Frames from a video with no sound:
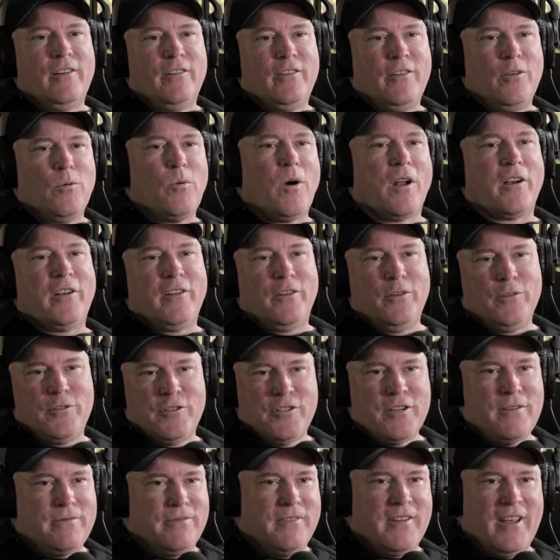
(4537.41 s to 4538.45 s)
Do you want to do
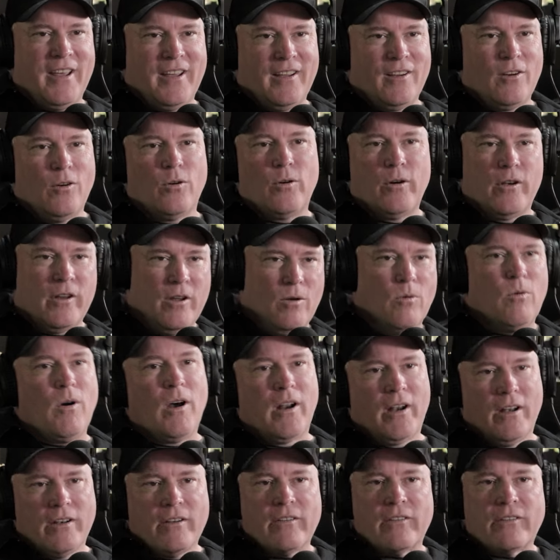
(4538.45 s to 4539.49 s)
shifting or do you
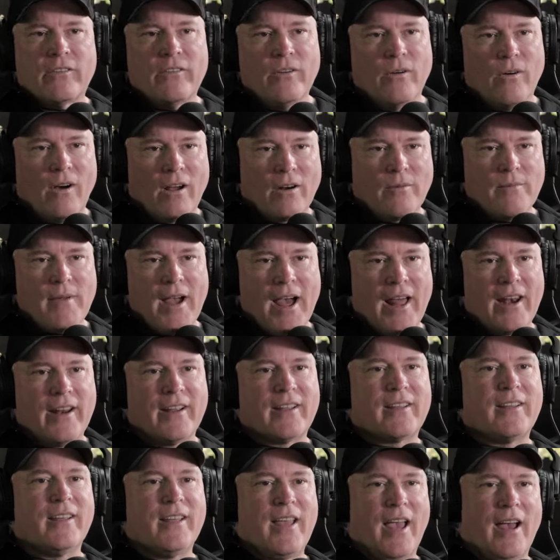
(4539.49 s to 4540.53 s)
want to just do
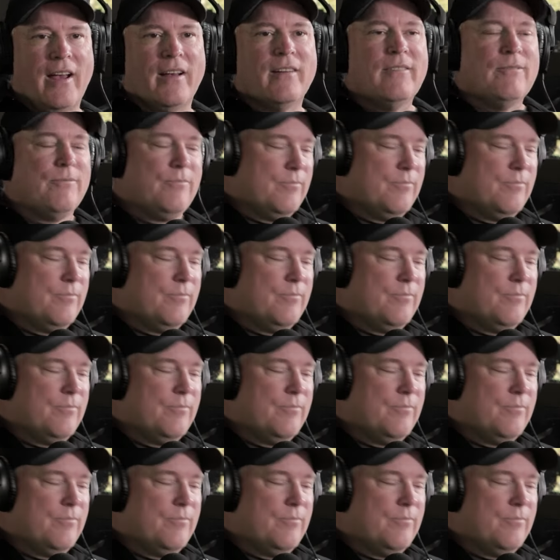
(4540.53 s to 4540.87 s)
automatic? Yeah.